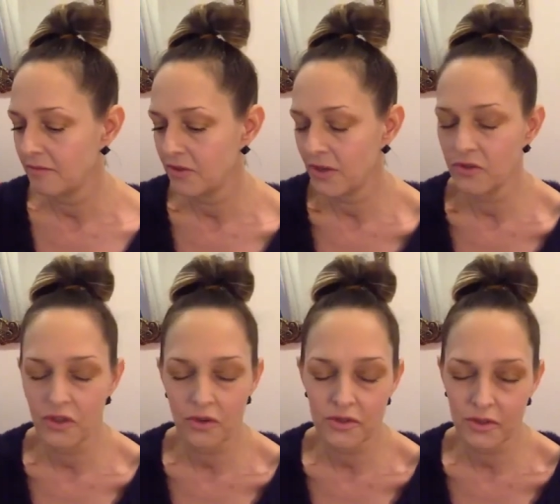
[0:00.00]
Trader
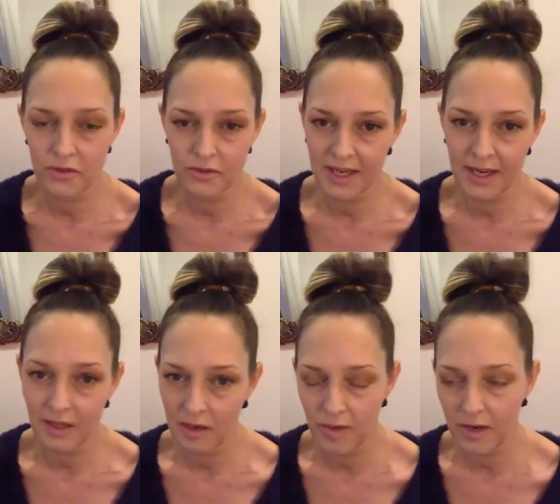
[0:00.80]
Joe's also taking a
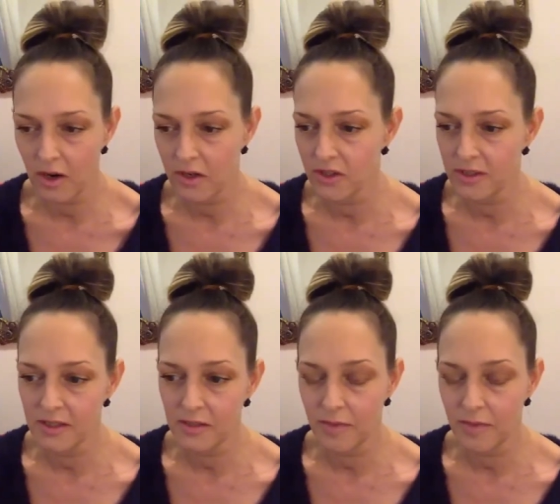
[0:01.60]
lot of precautions,